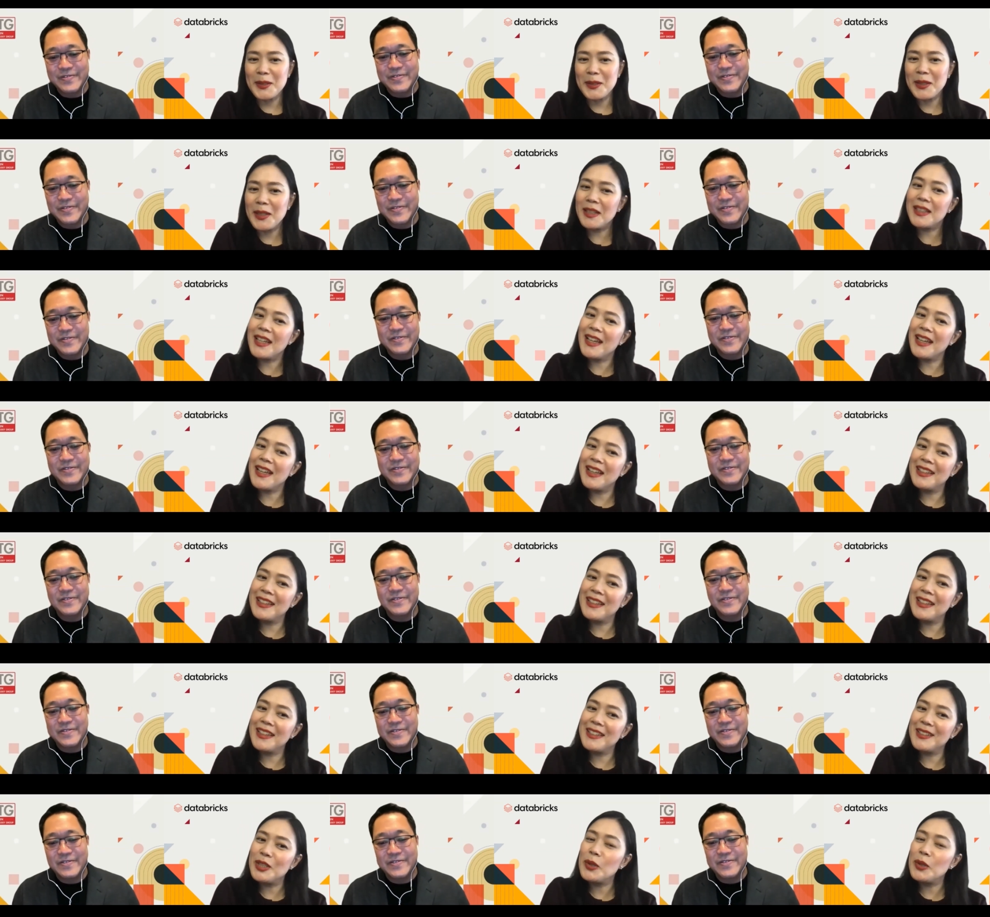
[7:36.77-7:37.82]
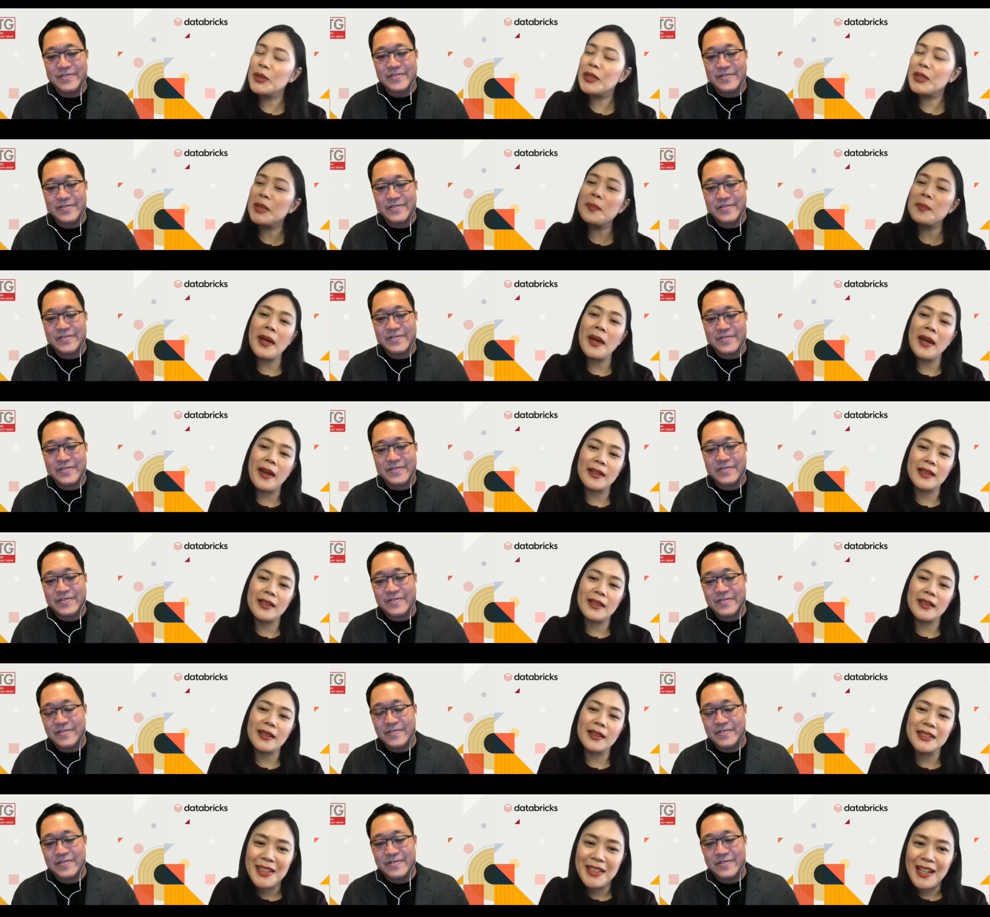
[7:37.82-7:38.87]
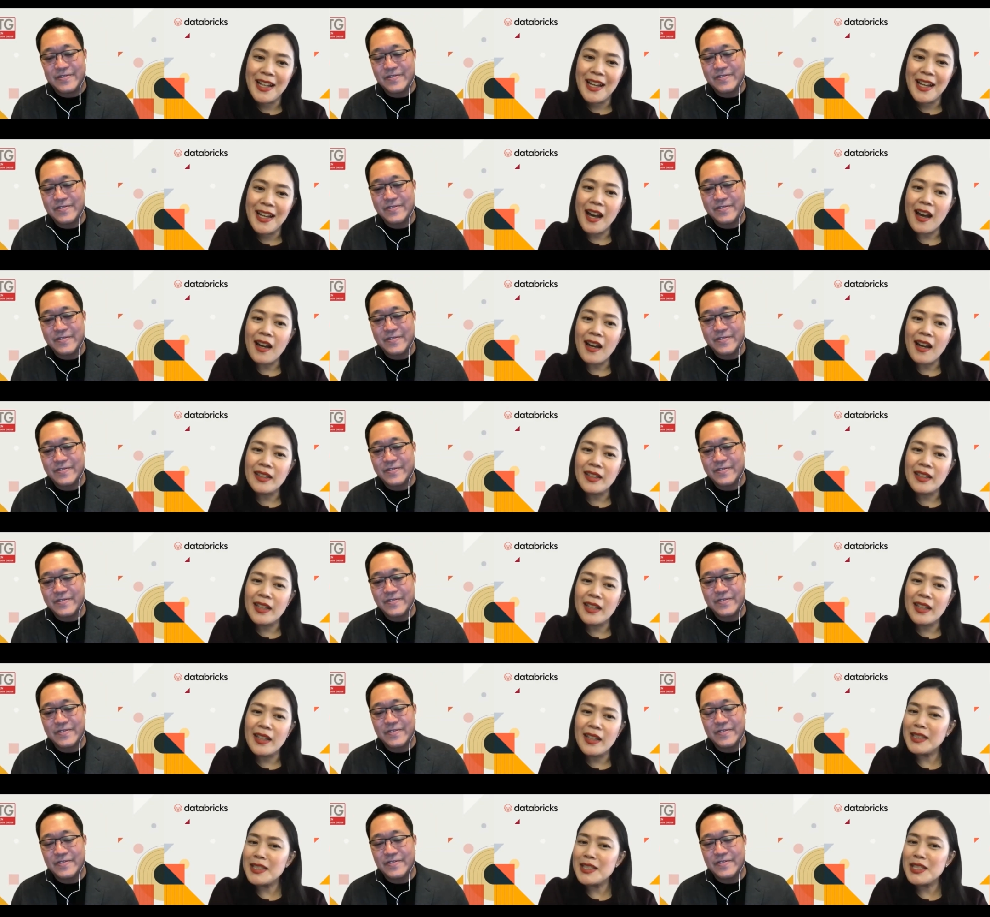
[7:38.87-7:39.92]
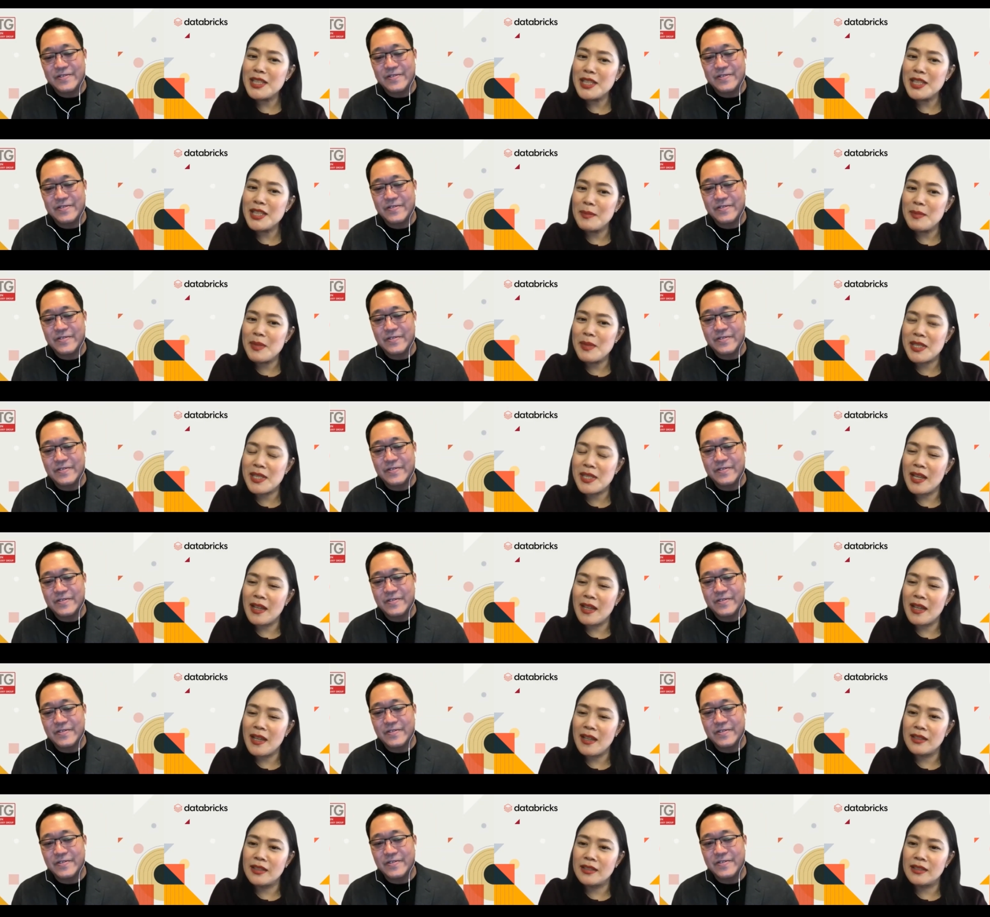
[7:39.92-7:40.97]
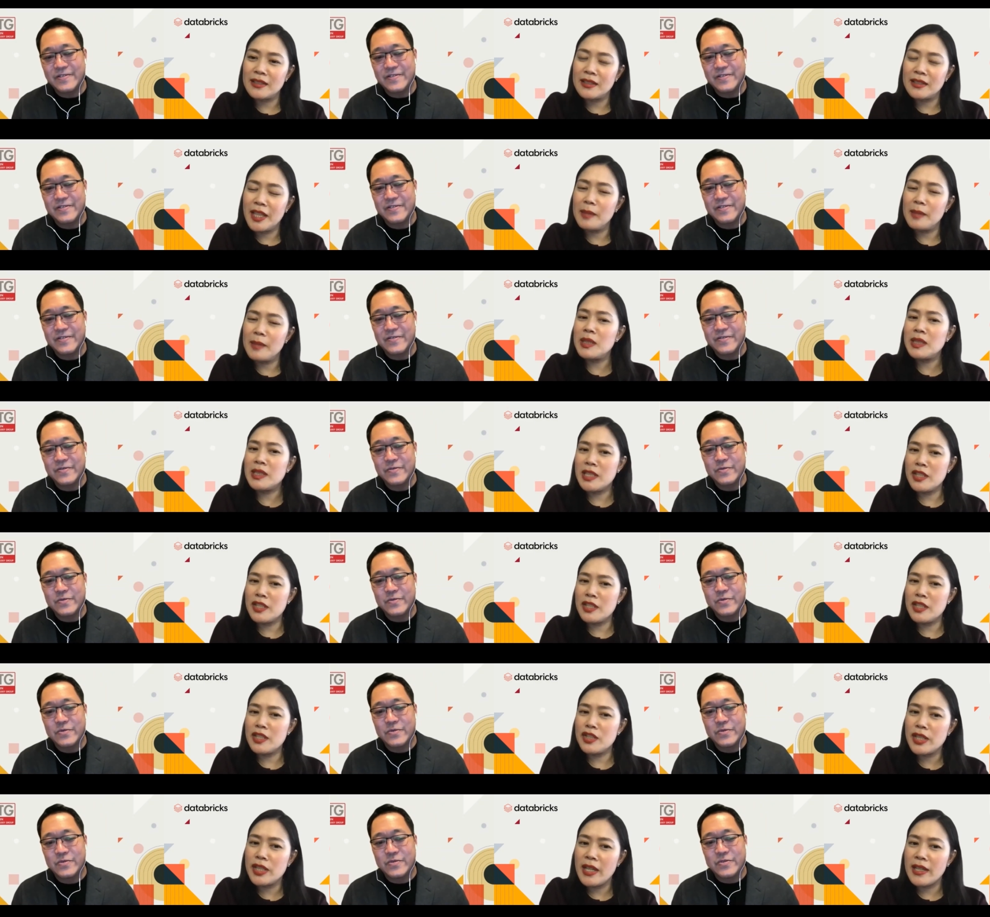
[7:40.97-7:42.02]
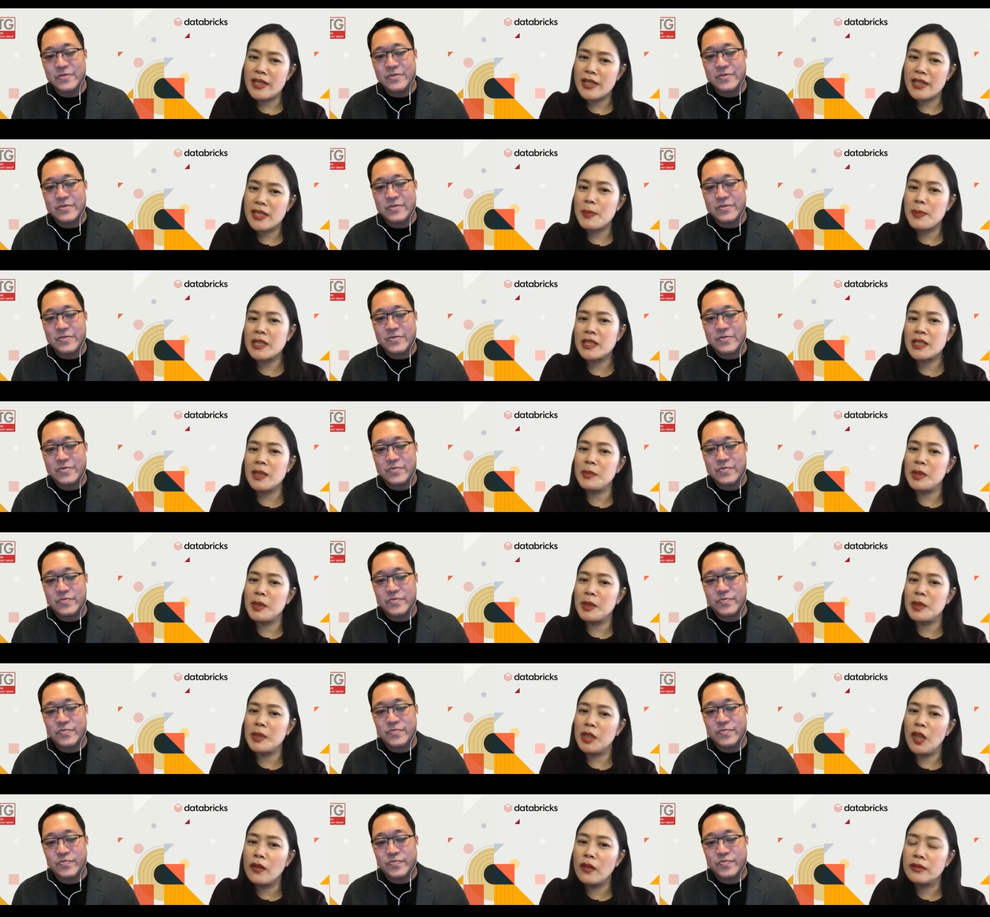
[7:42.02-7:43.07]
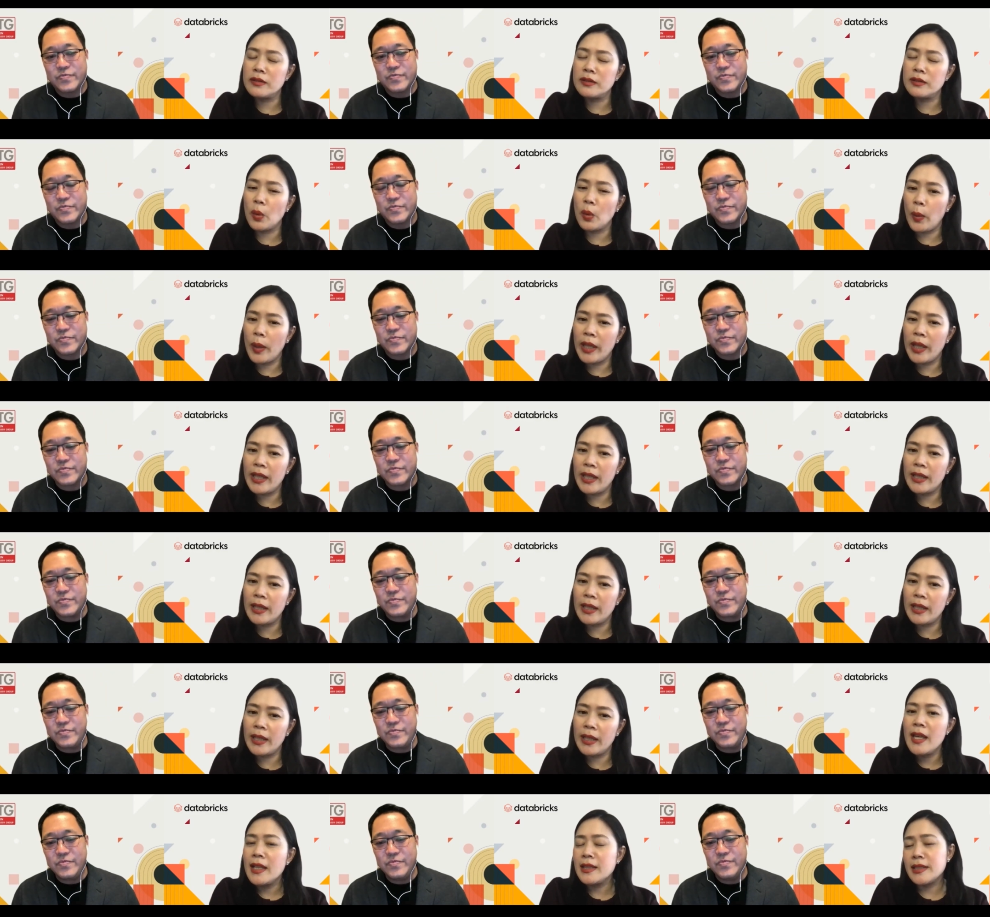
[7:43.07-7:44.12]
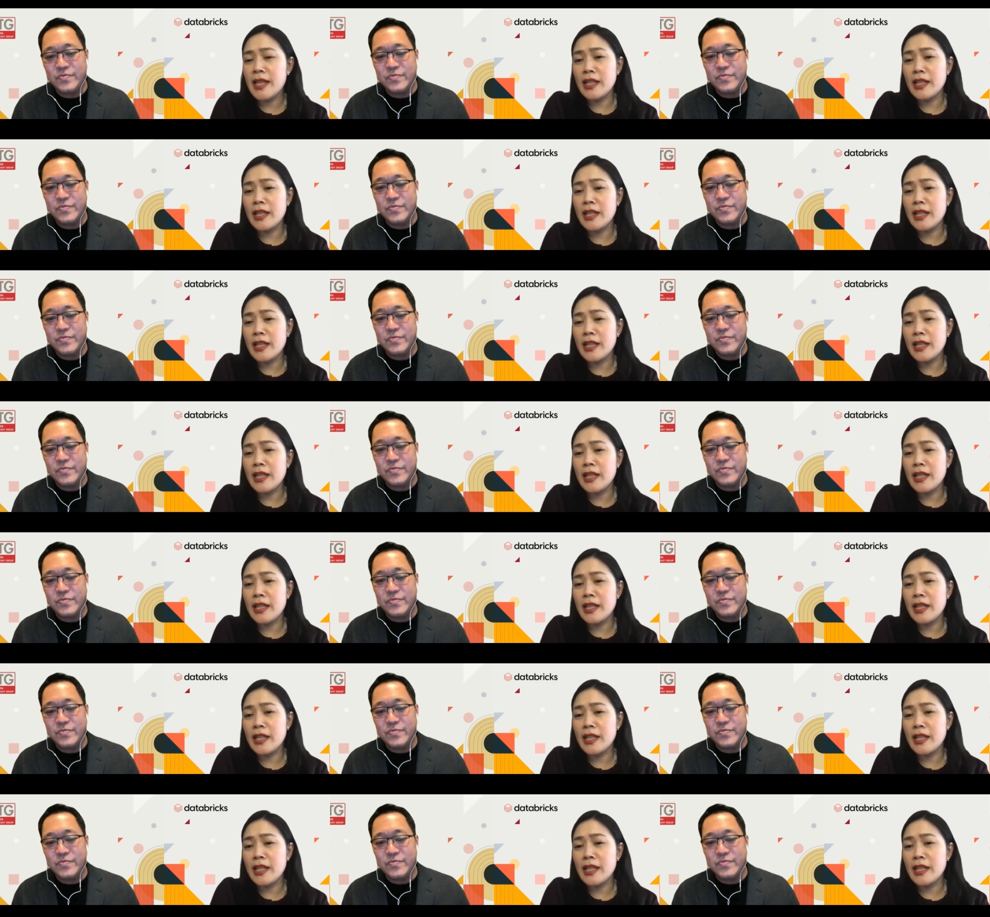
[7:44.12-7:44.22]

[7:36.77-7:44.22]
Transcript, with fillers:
Speaker 1: Okay, and looking back, are there any tips that KBTG has picked up along the way